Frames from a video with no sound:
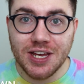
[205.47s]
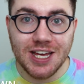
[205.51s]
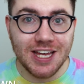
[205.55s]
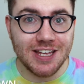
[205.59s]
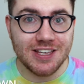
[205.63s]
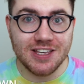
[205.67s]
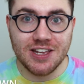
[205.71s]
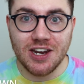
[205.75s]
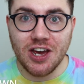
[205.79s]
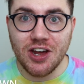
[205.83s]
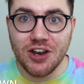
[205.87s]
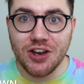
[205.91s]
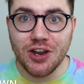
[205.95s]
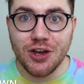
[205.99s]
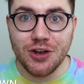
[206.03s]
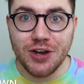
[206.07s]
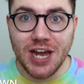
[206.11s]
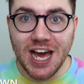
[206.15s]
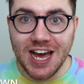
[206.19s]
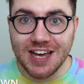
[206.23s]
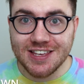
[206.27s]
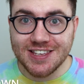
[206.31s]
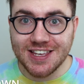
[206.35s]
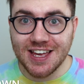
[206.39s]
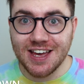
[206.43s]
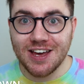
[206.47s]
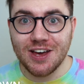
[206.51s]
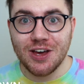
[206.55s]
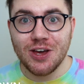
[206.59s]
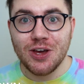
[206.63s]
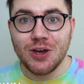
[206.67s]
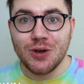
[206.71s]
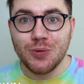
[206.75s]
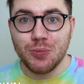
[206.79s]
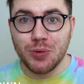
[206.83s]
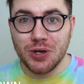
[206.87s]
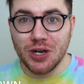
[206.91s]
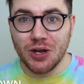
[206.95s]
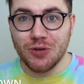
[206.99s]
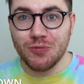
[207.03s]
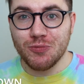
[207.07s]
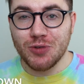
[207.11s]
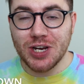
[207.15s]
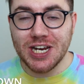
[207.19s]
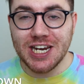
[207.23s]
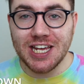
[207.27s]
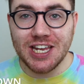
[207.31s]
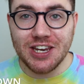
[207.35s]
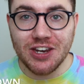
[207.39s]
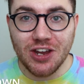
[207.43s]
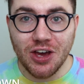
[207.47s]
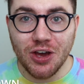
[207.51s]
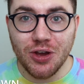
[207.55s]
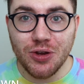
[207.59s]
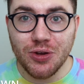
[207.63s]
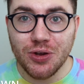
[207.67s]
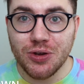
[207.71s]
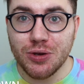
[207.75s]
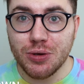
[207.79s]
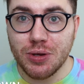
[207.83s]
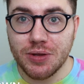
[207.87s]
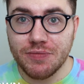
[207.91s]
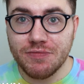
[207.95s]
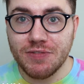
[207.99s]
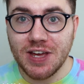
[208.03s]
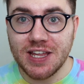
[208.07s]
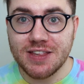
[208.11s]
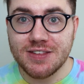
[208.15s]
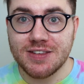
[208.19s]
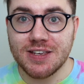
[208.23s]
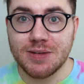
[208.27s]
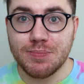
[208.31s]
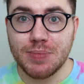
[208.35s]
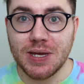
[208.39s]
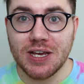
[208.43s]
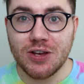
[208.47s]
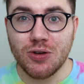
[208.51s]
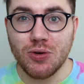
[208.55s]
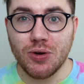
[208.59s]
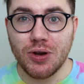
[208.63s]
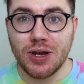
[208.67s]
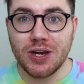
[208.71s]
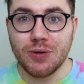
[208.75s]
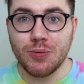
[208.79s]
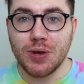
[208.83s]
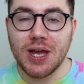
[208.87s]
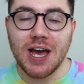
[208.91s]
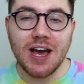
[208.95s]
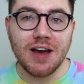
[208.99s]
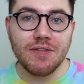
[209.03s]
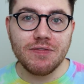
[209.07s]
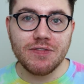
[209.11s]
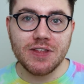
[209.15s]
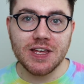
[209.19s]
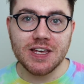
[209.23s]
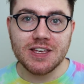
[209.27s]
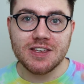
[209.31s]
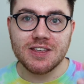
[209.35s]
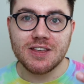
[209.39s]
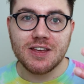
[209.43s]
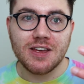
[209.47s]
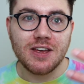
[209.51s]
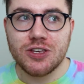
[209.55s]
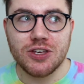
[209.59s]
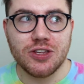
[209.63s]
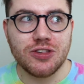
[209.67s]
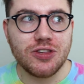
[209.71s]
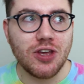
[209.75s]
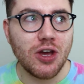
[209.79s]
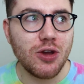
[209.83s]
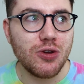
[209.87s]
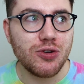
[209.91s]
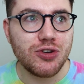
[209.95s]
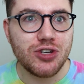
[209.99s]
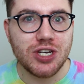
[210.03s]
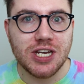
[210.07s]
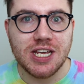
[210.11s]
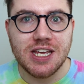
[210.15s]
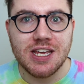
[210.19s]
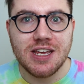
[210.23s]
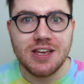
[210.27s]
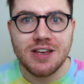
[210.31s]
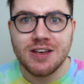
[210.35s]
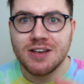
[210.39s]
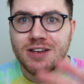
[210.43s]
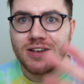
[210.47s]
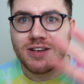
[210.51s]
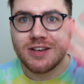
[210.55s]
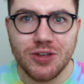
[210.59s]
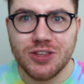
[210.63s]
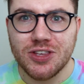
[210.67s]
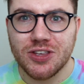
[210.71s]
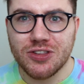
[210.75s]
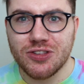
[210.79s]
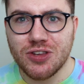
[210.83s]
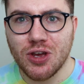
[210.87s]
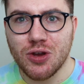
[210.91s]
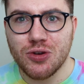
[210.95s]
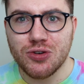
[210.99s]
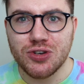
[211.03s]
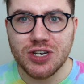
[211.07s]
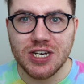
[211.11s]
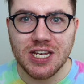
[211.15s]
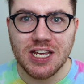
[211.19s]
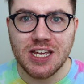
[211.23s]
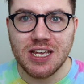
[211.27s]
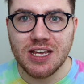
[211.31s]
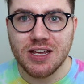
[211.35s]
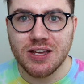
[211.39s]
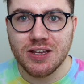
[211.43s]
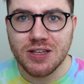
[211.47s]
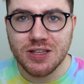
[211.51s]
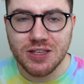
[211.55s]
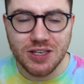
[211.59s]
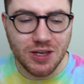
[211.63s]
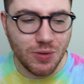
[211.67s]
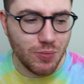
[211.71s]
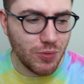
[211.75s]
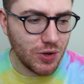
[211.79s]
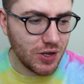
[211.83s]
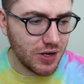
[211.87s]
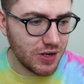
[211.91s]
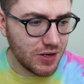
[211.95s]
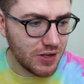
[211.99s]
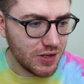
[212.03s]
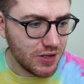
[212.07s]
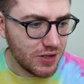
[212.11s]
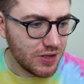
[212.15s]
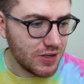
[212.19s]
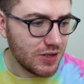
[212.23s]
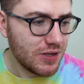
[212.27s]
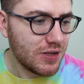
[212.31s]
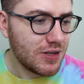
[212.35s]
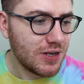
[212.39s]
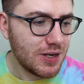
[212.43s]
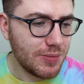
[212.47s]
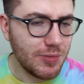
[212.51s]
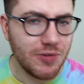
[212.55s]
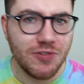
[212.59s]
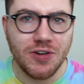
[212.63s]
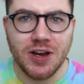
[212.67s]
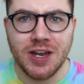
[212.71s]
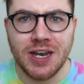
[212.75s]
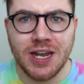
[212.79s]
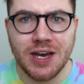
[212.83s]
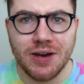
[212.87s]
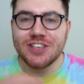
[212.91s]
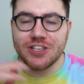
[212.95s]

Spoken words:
It's an unknown asset. We don't really know who invented Bitcoin. We have this Satoshi someone? Let me find out.